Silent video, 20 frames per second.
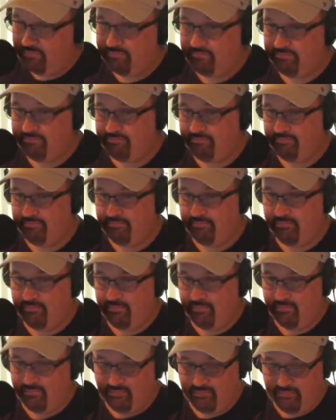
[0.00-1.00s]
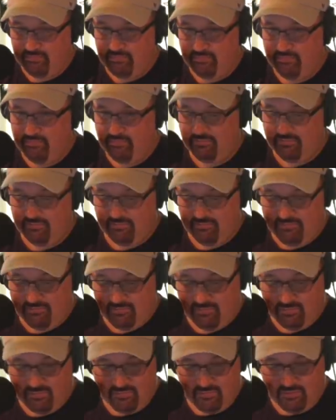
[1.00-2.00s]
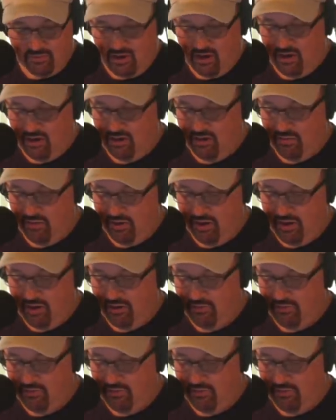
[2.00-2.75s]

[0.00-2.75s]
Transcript: Thank God. All right. All right, here we go.